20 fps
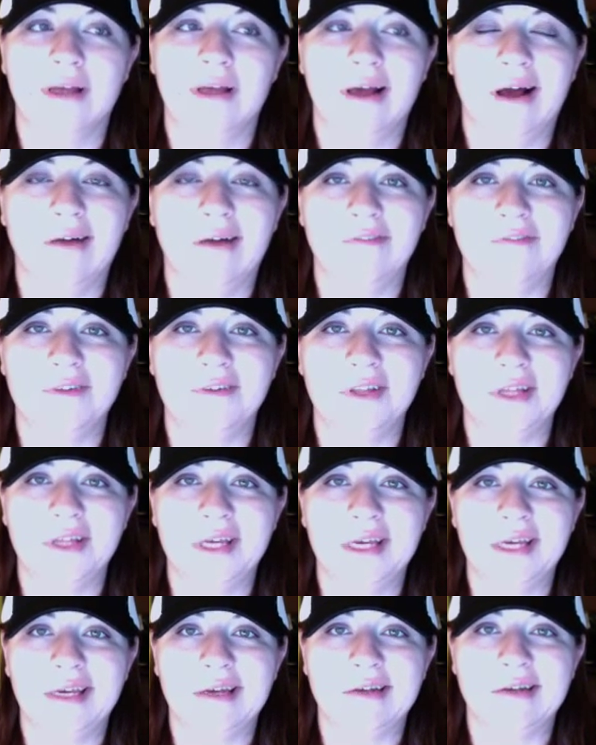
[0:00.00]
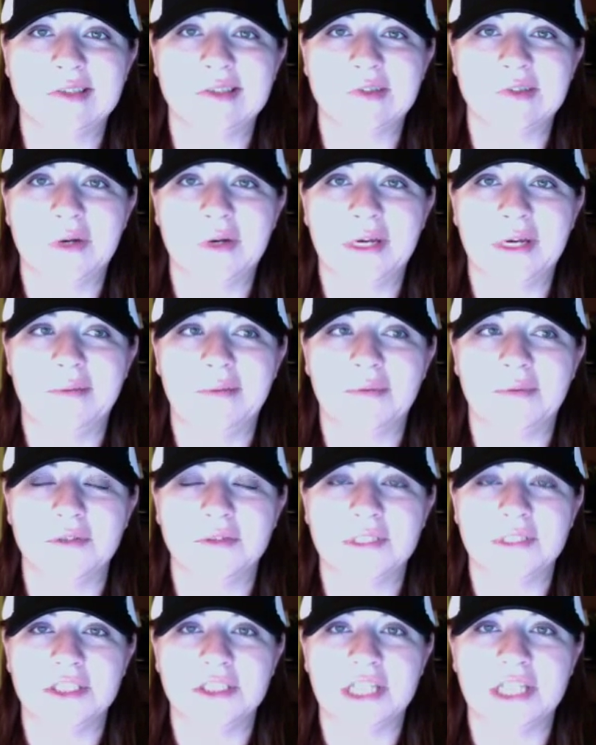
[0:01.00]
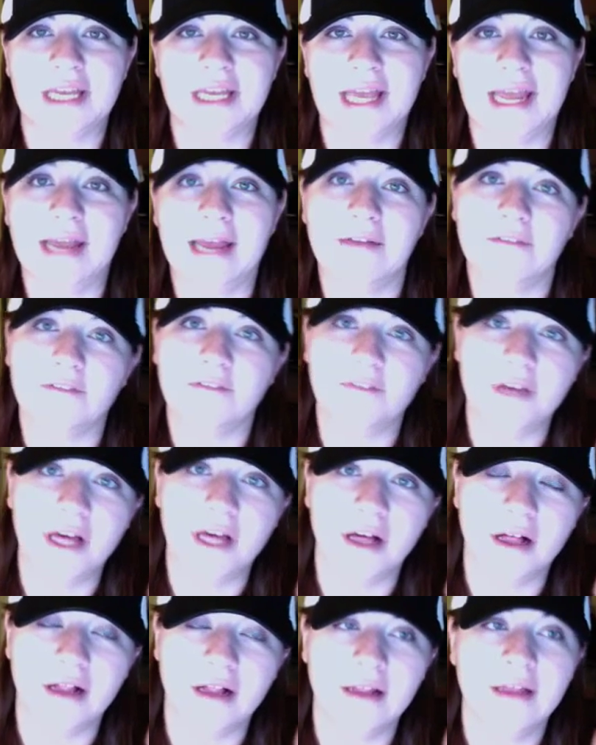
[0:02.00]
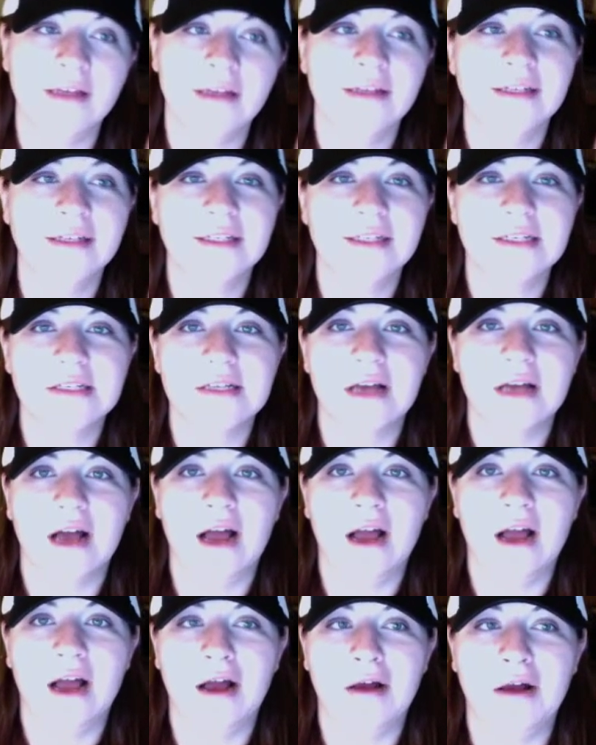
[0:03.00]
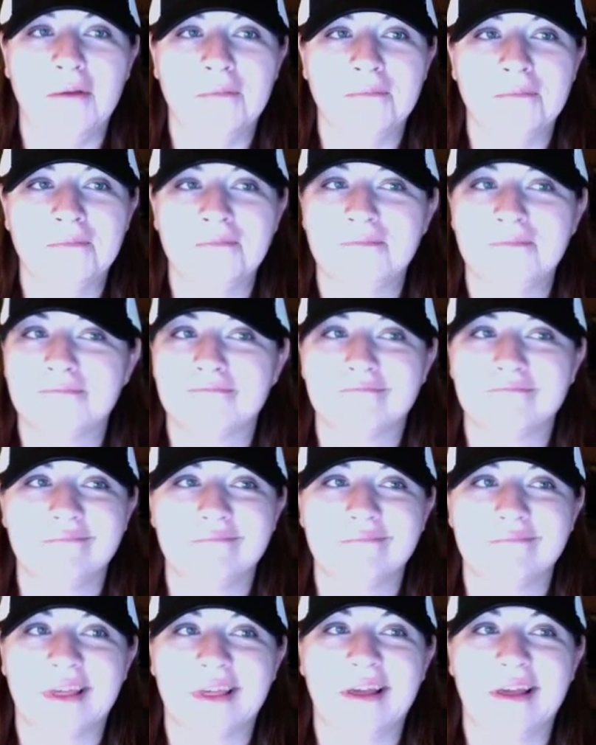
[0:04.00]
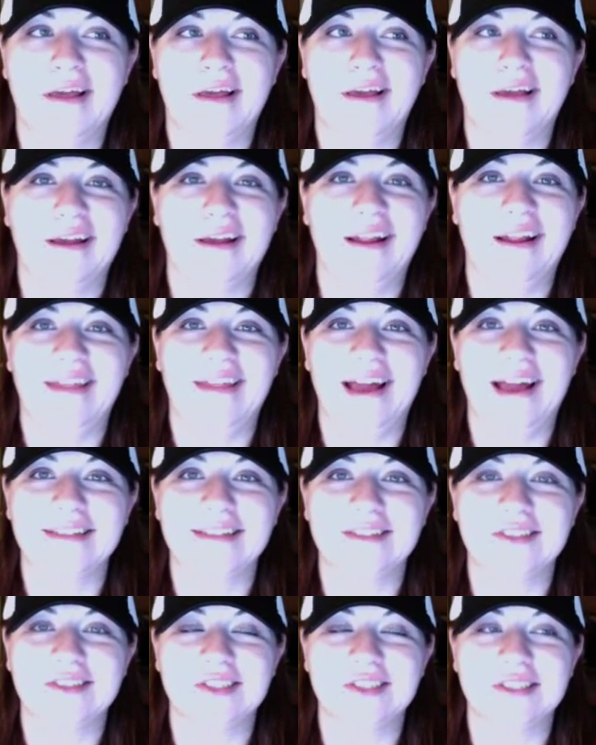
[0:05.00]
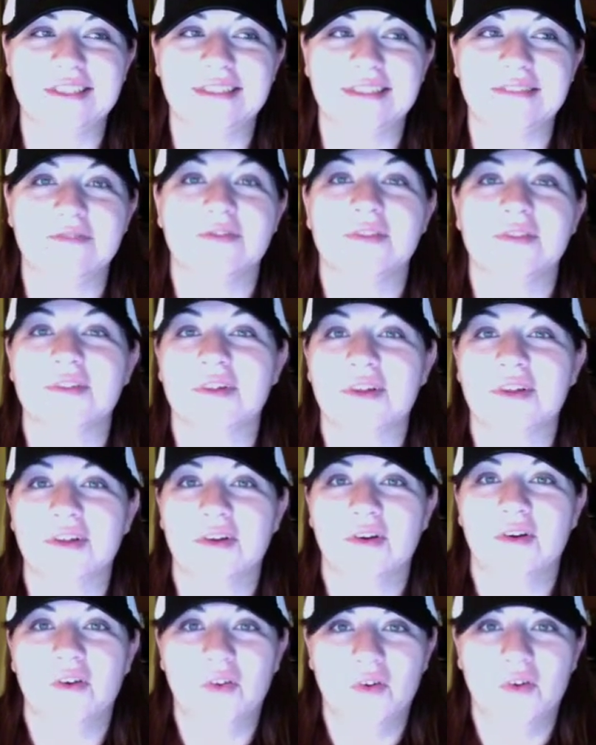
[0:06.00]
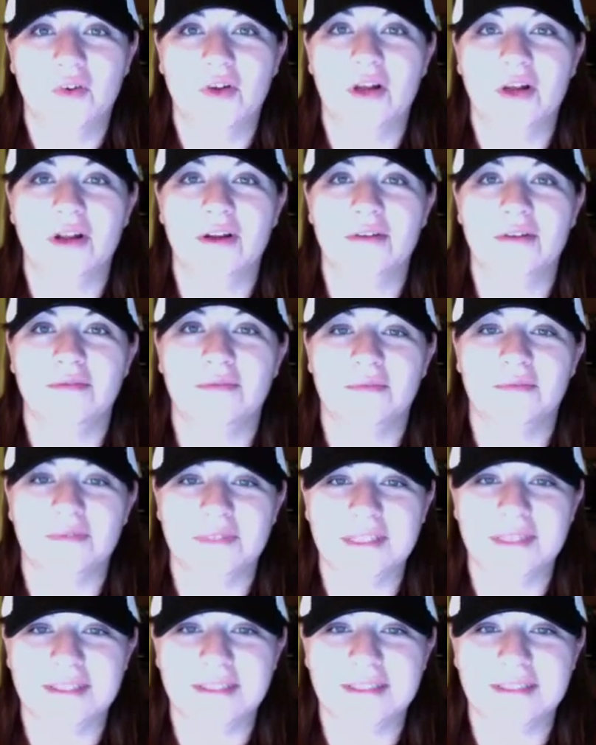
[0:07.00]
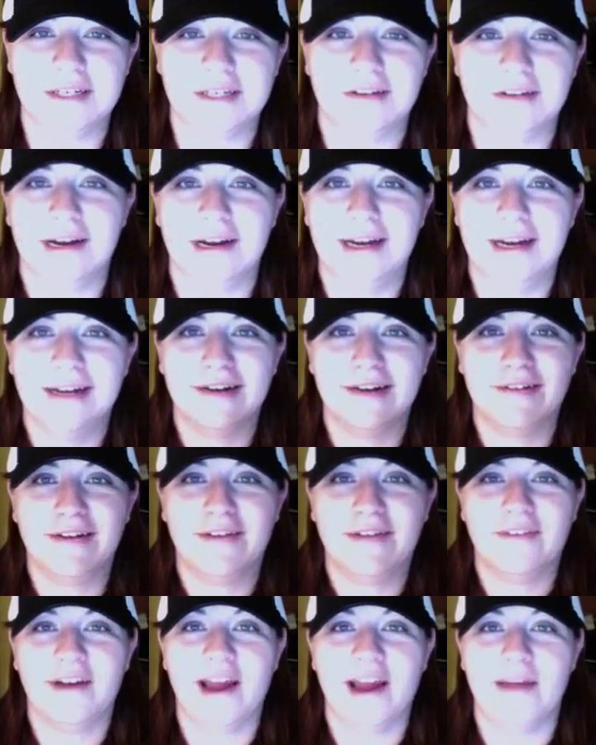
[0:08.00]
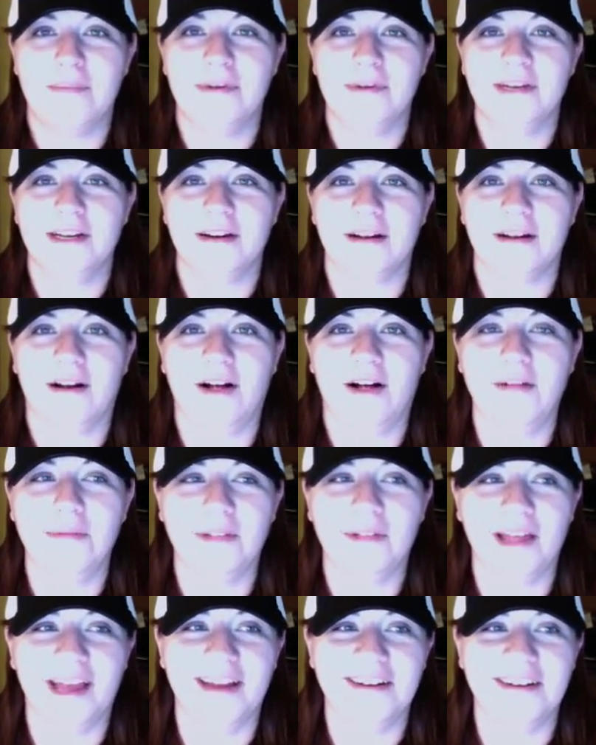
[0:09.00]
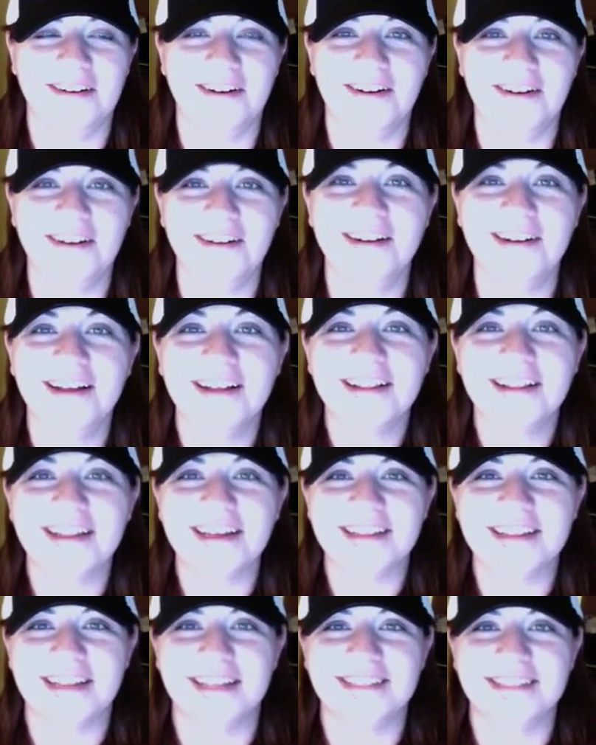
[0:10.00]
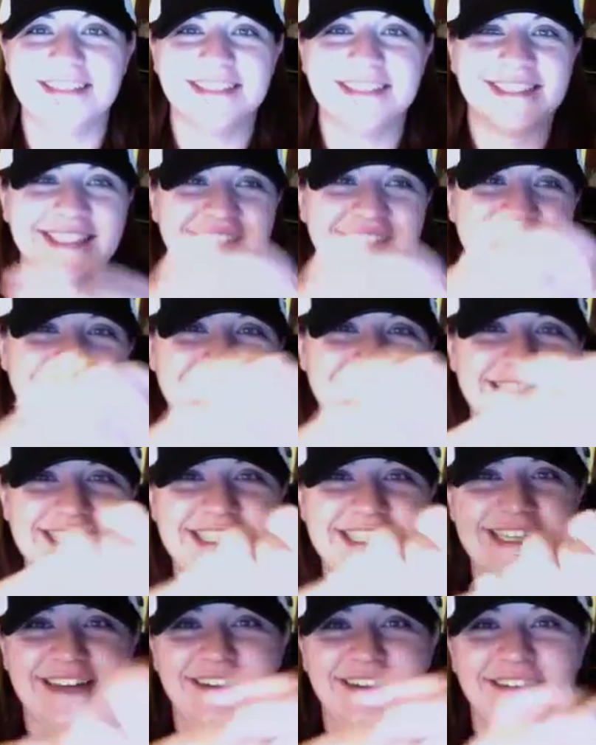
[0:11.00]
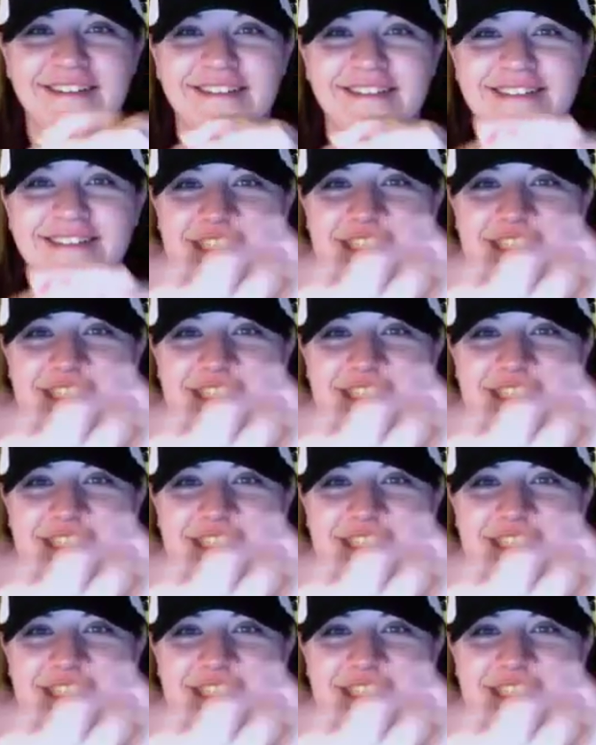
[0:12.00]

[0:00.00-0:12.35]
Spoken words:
a filling soy protein shake can't fill. That's just gonna disintegrate, or whatever happened to your gallbladder. Like, that's just gonna, you know,